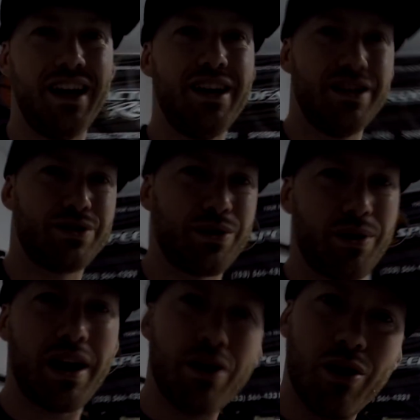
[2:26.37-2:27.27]
So
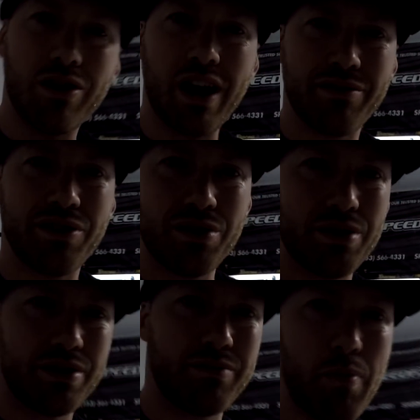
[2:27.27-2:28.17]
I know a lot of you
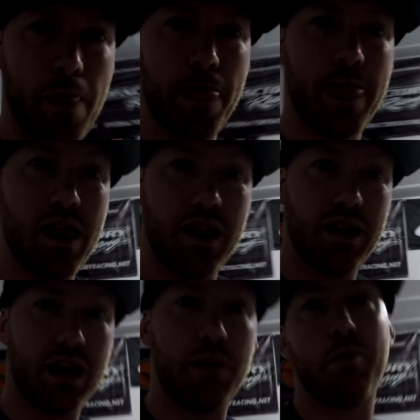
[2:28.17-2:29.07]

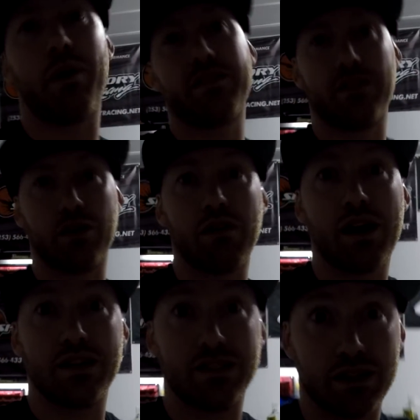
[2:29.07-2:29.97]
keep your bikes in the
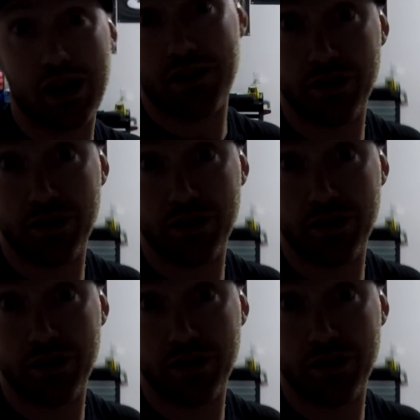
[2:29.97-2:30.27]
garage and a lot of you